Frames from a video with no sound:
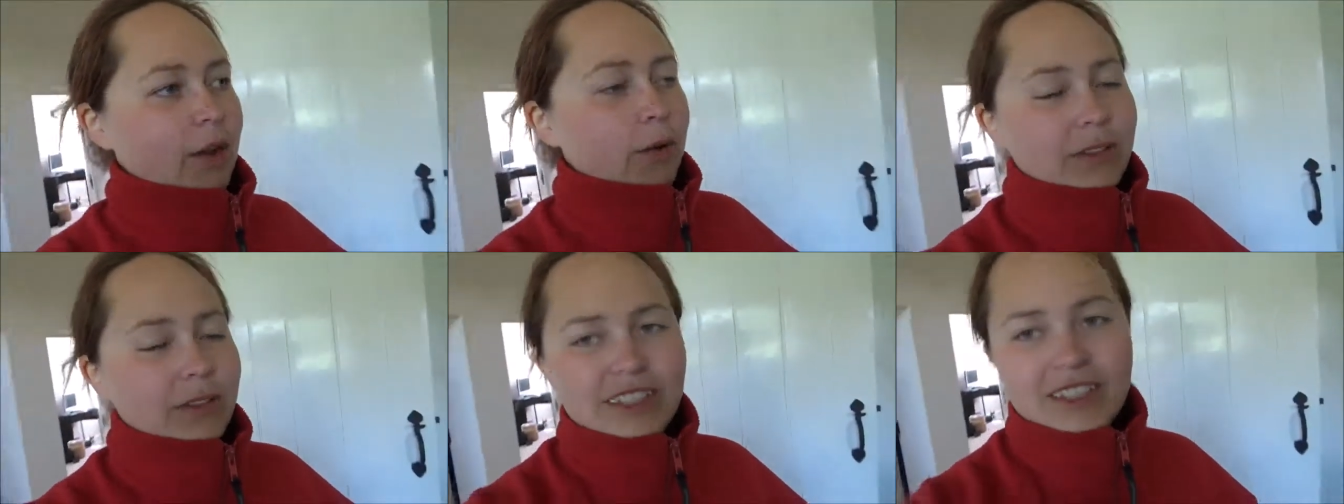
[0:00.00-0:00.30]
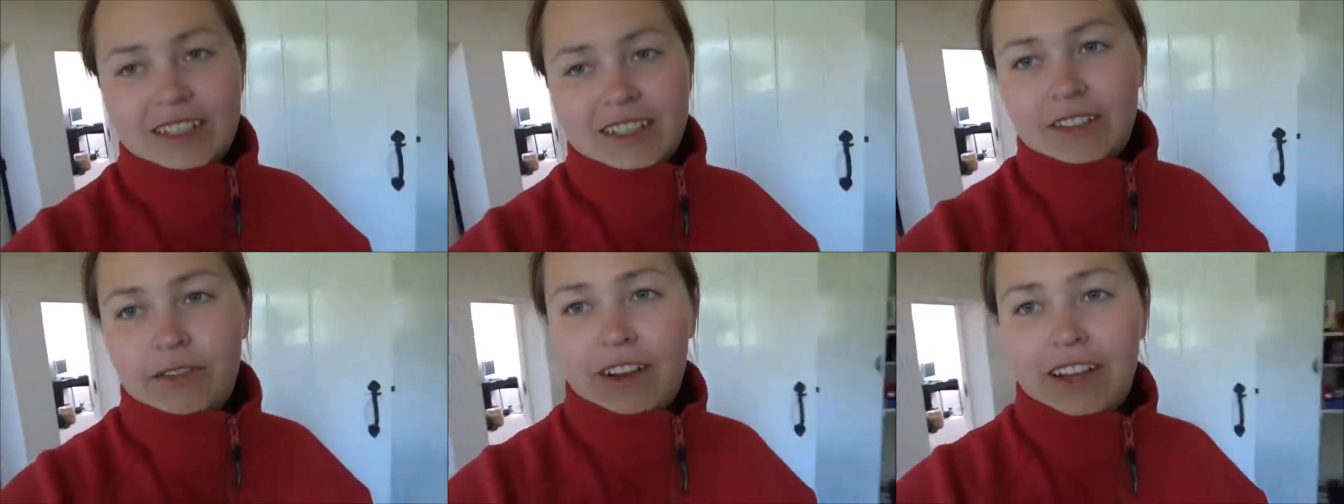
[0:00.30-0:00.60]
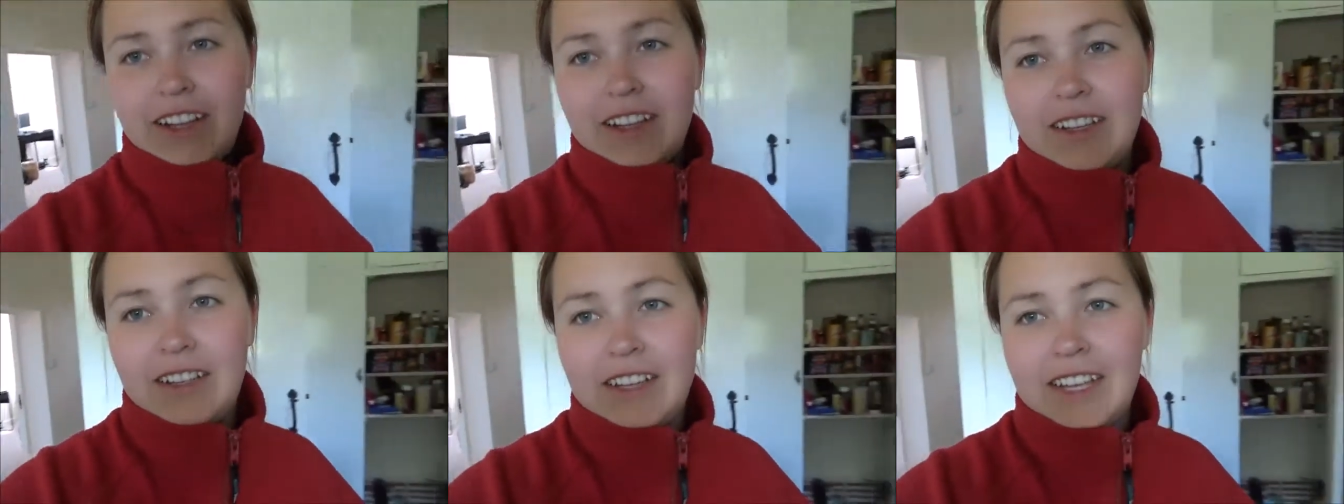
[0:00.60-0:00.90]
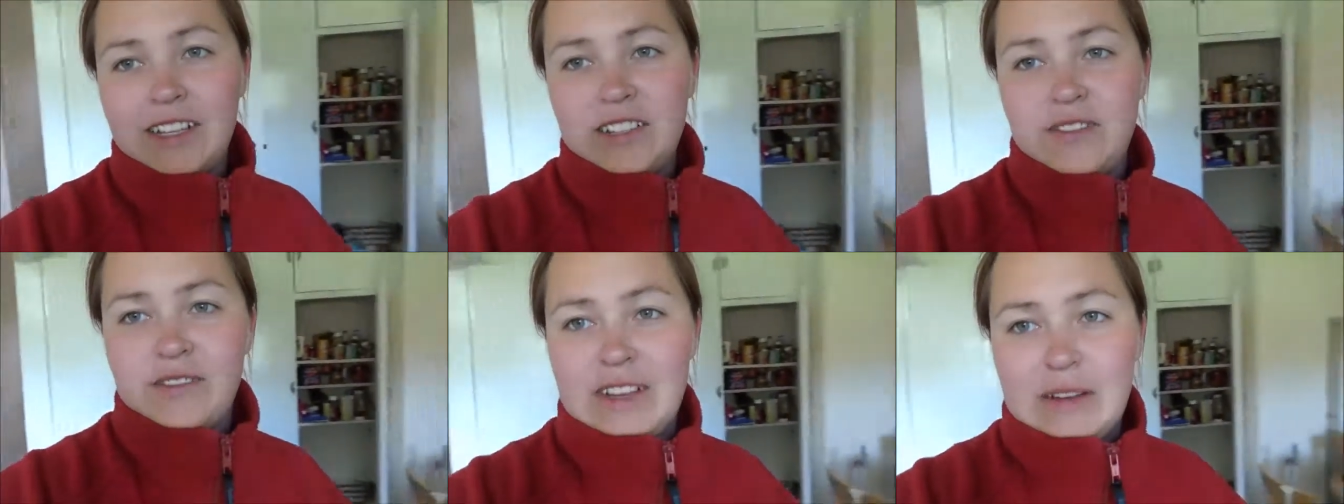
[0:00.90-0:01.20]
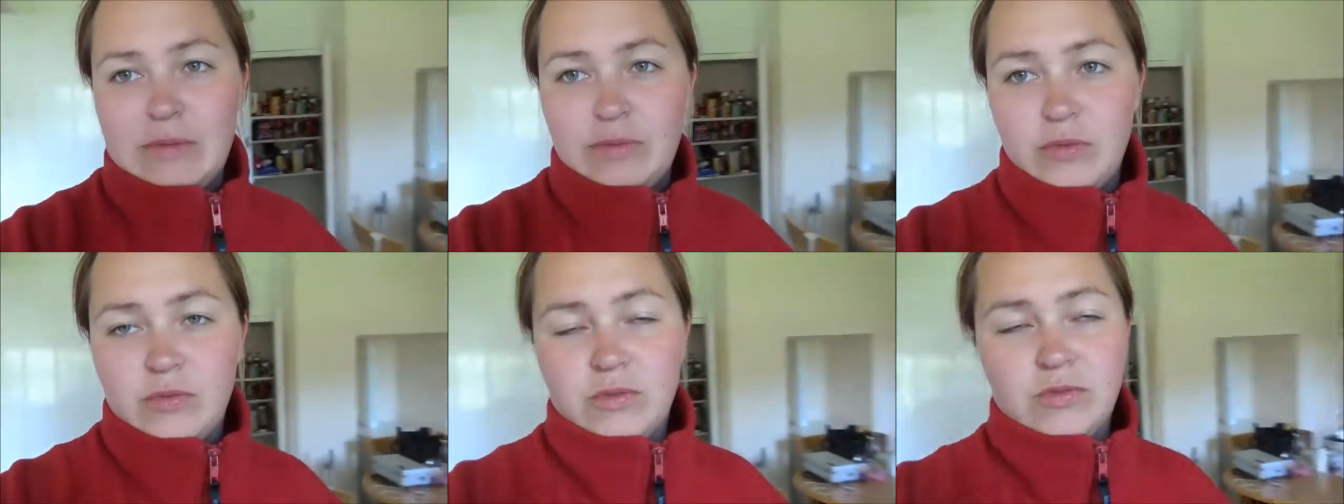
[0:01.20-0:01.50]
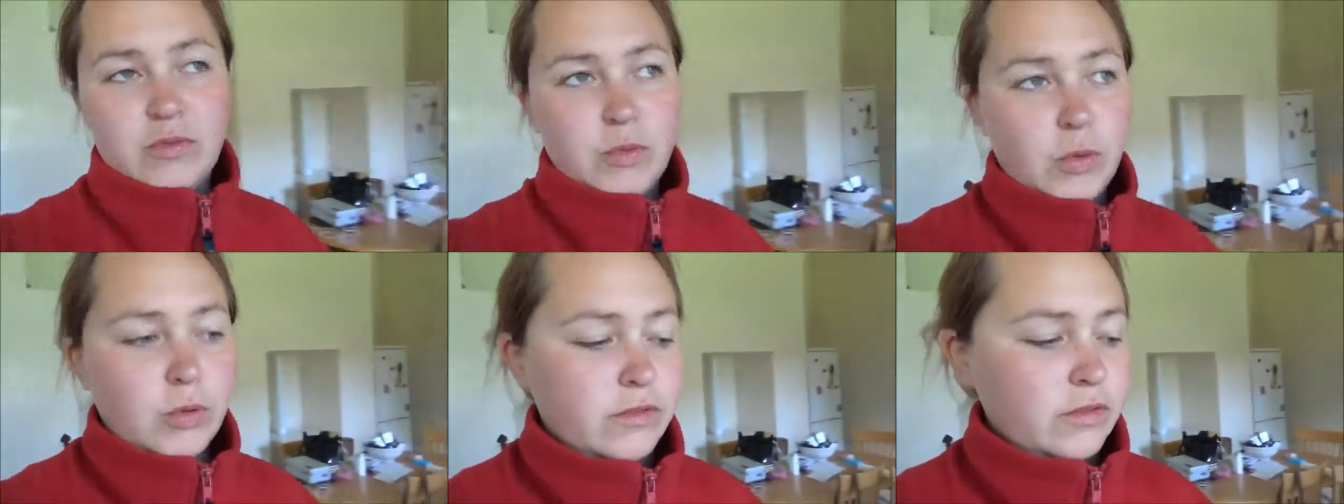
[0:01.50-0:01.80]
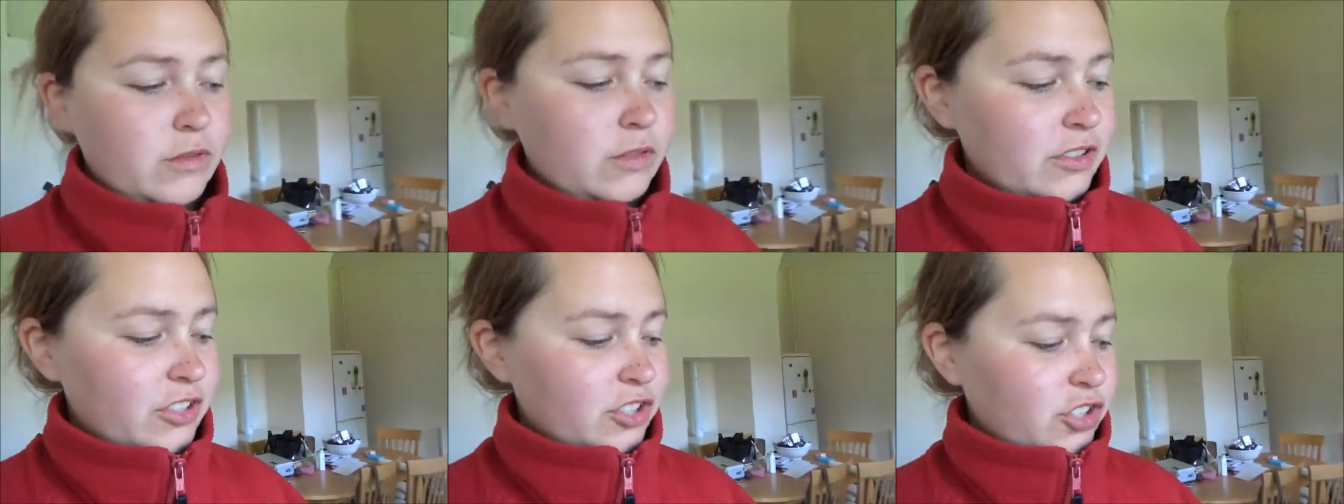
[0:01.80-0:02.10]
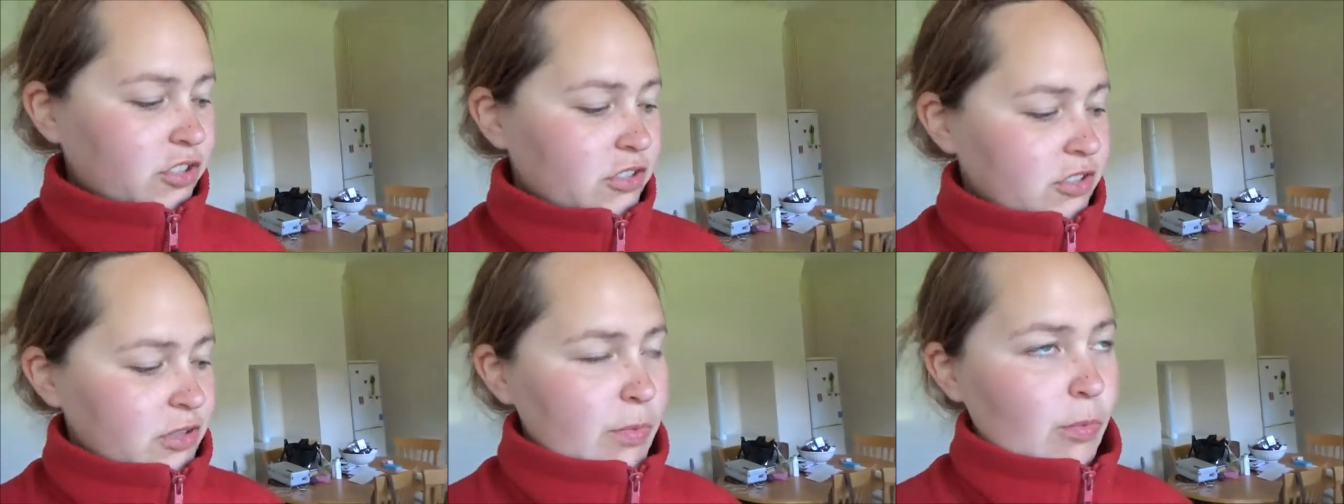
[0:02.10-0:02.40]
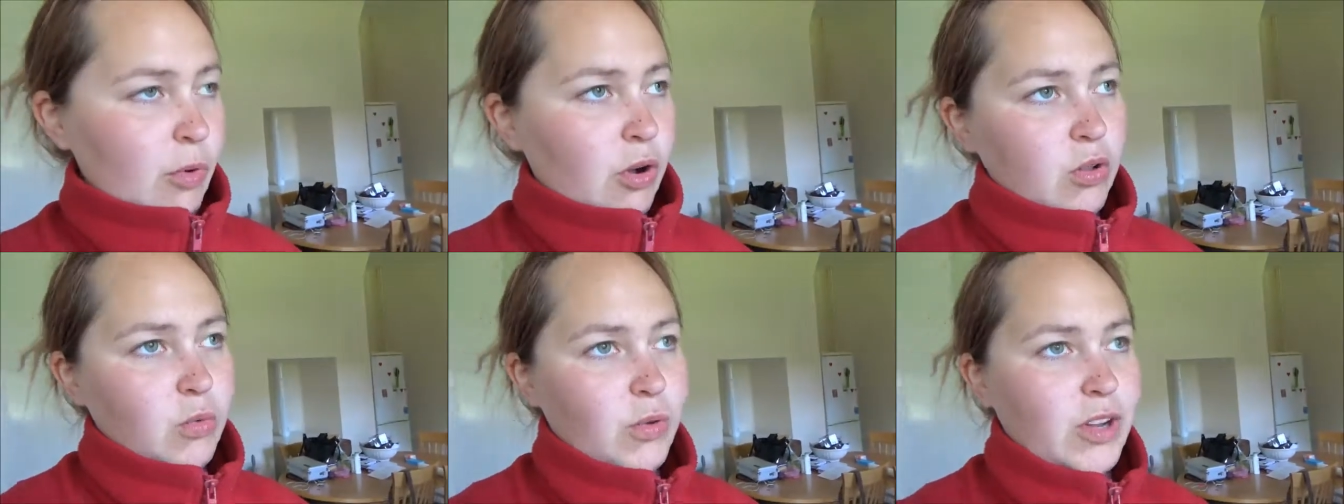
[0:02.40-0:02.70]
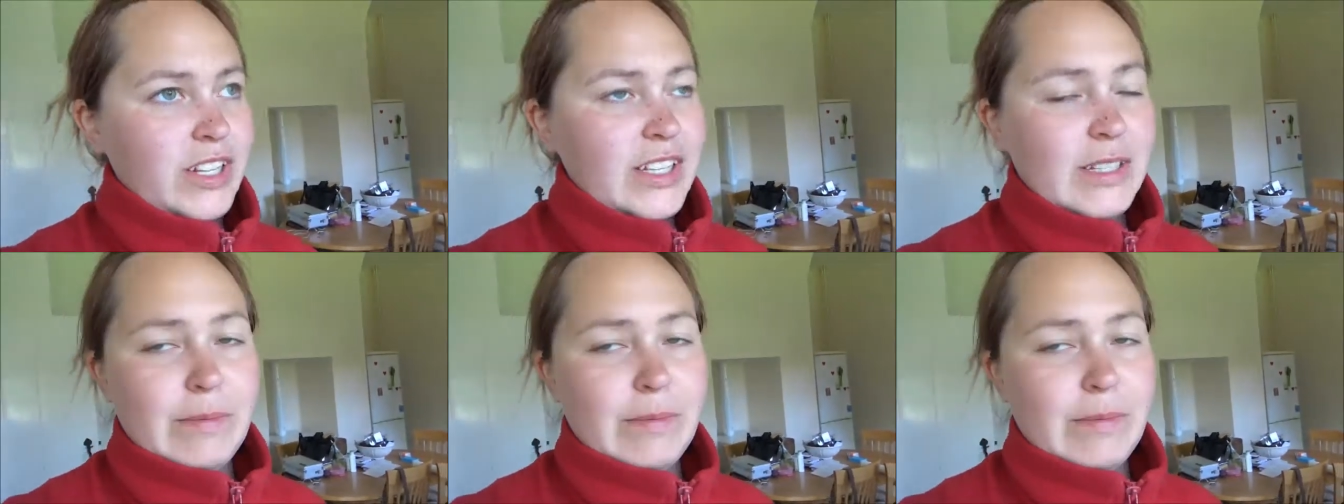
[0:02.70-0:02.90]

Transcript: Didn't find nice waffle waffles, just small ones.